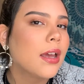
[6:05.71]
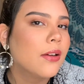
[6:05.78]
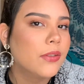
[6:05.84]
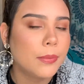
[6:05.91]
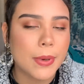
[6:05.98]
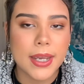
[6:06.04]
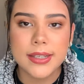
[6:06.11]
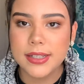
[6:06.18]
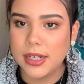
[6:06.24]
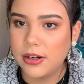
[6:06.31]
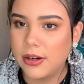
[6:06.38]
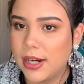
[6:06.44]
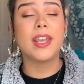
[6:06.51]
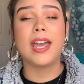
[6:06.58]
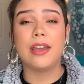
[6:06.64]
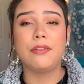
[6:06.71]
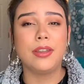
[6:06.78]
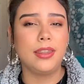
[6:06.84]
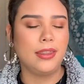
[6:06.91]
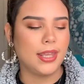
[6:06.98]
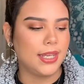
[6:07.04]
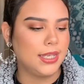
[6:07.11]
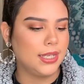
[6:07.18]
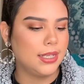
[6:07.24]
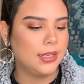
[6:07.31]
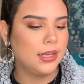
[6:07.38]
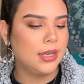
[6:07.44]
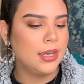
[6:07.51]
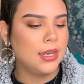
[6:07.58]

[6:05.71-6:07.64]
of the mascara. I really like it.